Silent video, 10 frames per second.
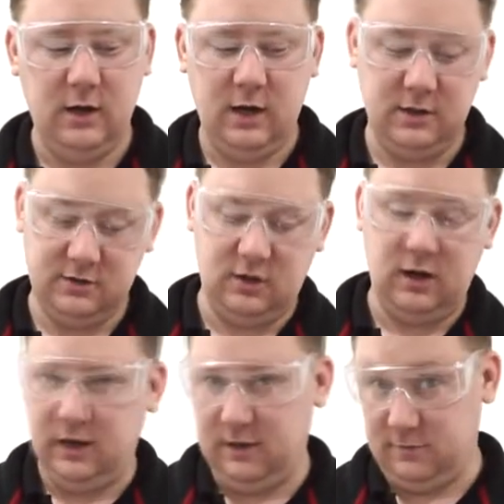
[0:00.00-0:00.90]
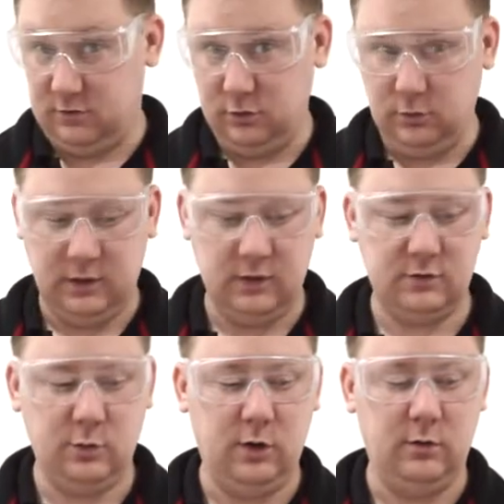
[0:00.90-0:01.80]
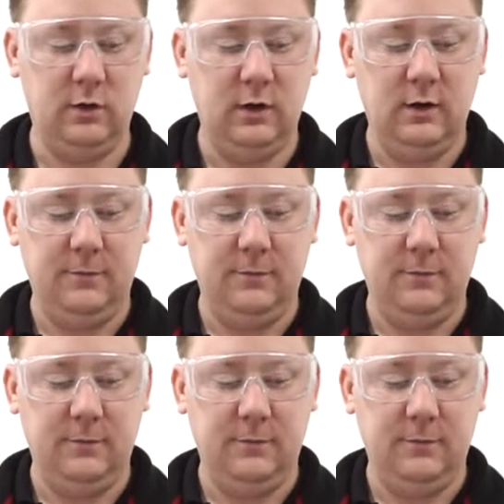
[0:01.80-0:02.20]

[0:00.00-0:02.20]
and slightly different tooling as well.